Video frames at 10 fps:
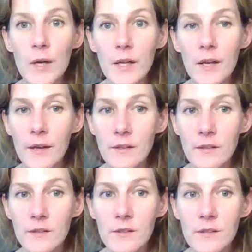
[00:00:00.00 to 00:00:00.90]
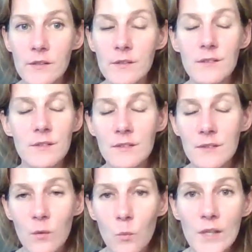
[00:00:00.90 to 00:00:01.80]
And
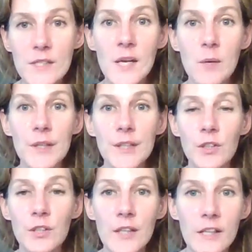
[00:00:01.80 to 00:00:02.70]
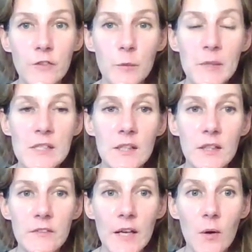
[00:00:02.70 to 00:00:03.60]
what does that really look like for me to
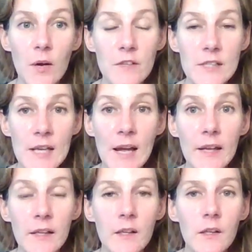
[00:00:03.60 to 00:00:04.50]
live it out every day?